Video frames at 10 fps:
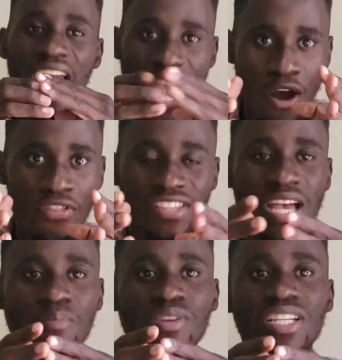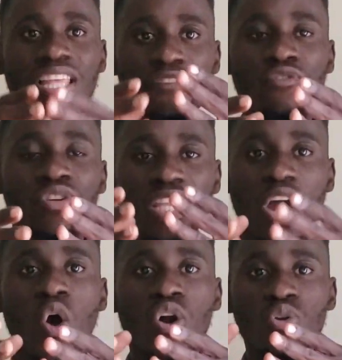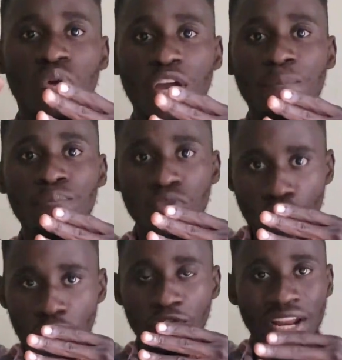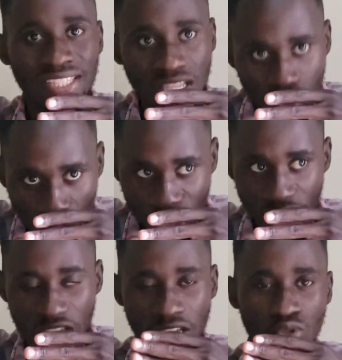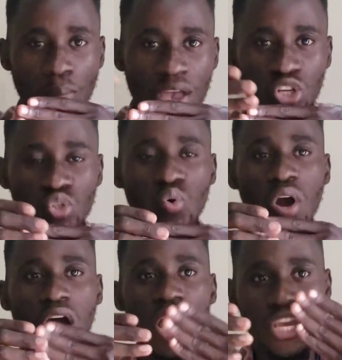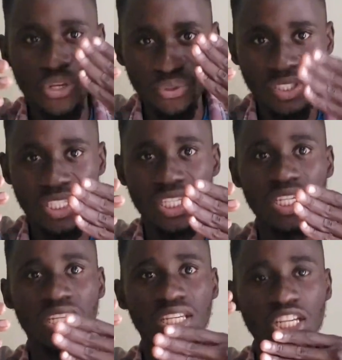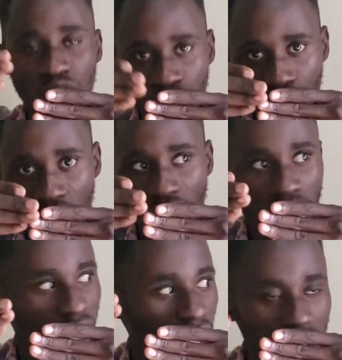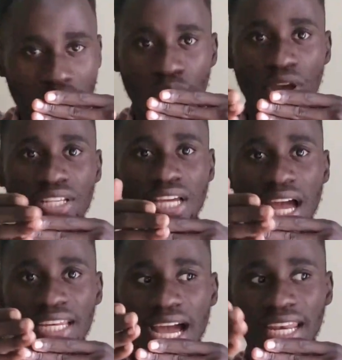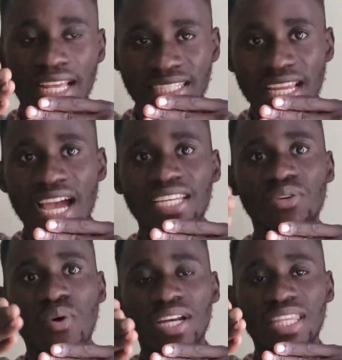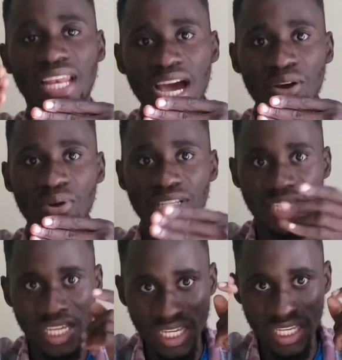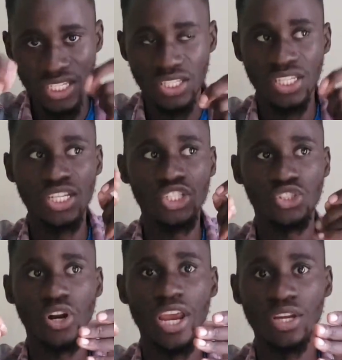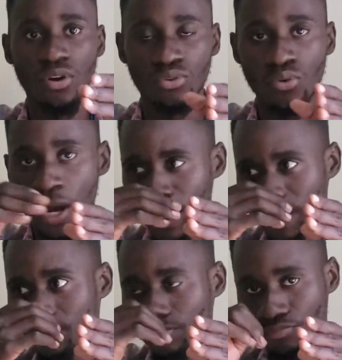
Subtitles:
all the subjects have got their own way of phrasing questions. So make sure you stick to the language and understand what the language is trying to